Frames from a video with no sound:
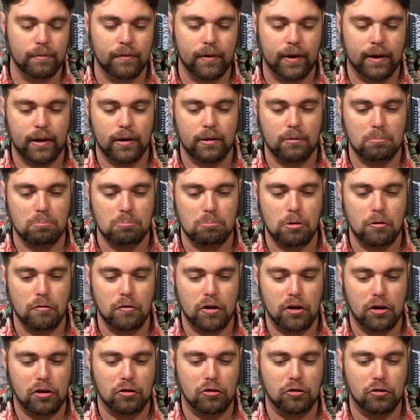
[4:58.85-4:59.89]
If I can, if
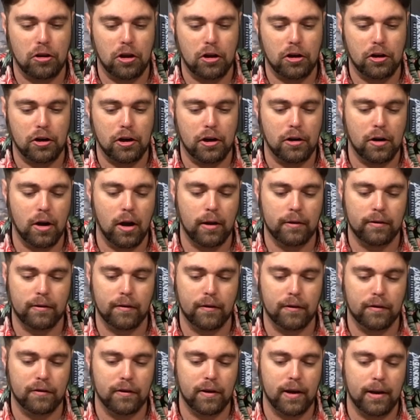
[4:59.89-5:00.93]
I can slide it in, ah, it's on
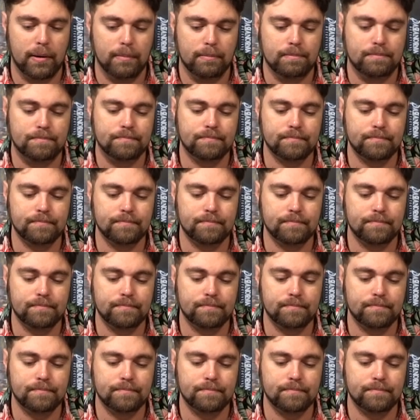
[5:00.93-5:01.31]
this side.